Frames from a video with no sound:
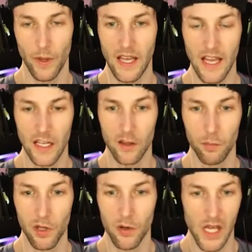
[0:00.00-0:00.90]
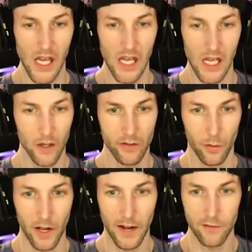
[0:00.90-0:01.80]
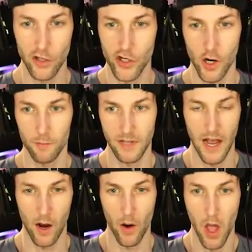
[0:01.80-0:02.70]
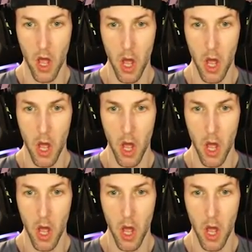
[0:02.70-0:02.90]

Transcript: We can't get the blue key, so we're gonna have to jump down.